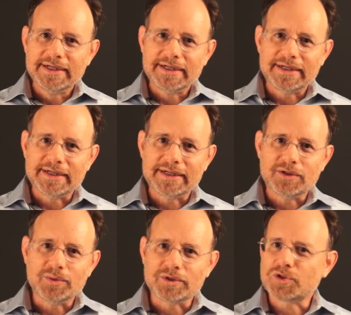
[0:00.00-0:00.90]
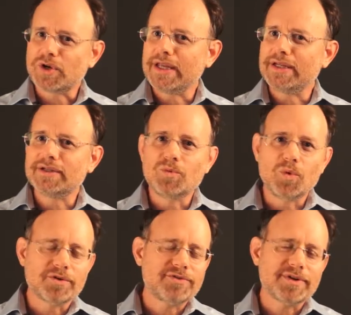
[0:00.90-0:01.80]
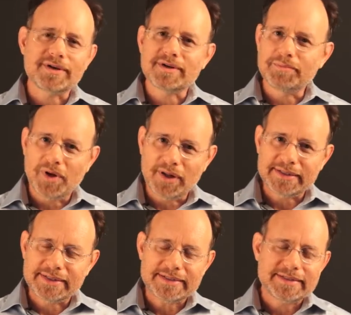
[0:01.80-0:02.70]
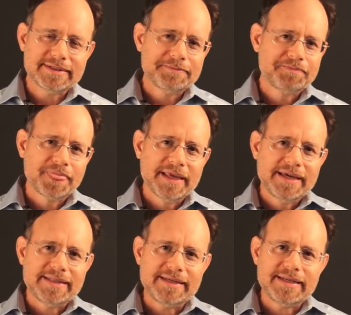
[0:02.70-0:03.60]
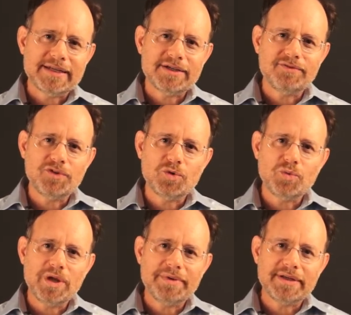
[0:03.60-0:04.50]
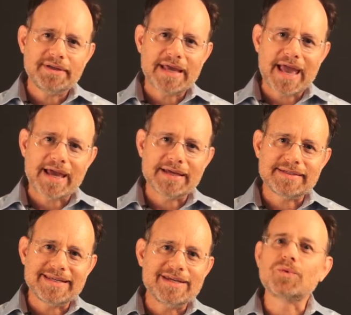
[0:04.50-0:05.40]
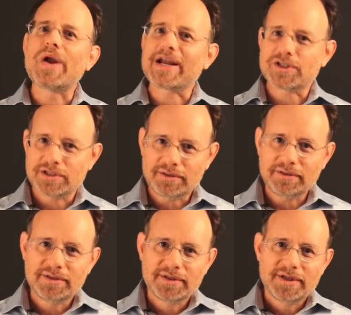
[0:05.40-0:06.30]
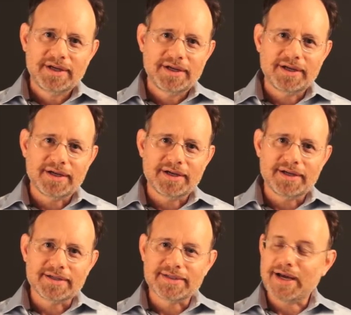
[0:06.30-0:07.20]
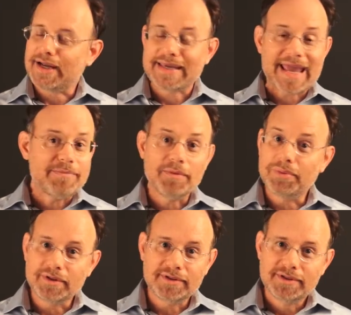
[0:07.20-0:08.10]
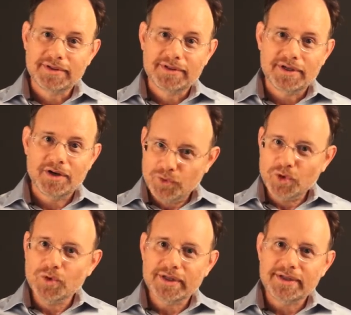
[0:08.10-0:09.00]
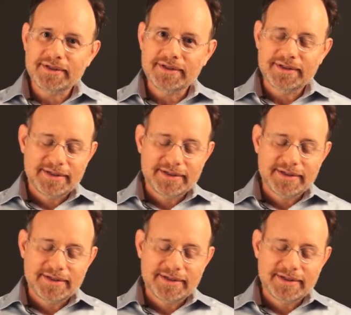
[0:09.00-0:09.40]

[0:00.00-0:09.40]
who were trained in warfare and politics. They tended to view women as irrational, as not capable of ruling,